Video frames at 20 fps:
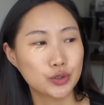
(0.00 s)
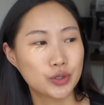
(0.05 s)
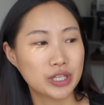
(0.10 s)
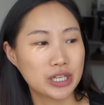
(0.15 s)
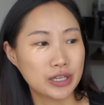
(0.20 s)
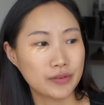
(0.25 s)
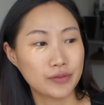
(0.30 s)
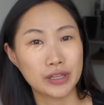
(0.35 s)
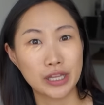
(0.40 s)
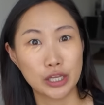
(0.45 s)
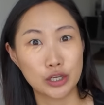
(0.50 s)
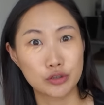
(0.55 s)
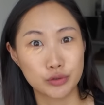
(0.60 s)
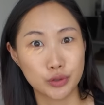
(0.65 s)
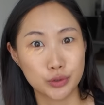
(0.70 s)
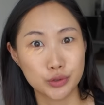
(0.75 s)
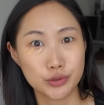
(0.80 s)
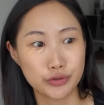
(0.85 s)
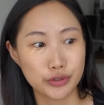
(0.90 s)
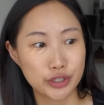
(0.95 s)
you could even like
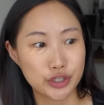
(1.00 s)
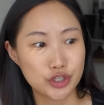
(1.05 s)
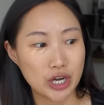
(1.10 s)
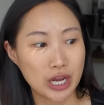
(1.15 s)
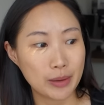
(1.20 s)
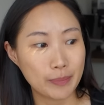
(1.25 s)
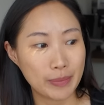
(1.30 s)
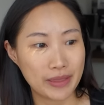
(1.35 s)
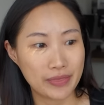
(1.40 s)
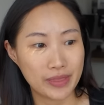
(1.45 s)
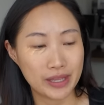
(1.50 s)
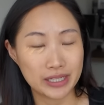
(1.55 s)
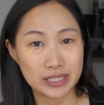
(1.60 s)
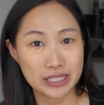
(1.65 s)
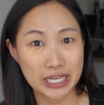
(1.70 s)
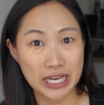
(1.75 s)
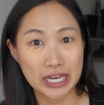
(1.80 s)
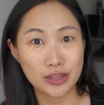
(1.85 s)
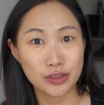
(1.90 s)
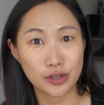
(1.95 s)
grocery shop and then
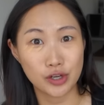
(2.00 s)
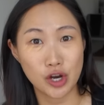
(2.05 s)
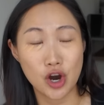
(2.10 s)
take the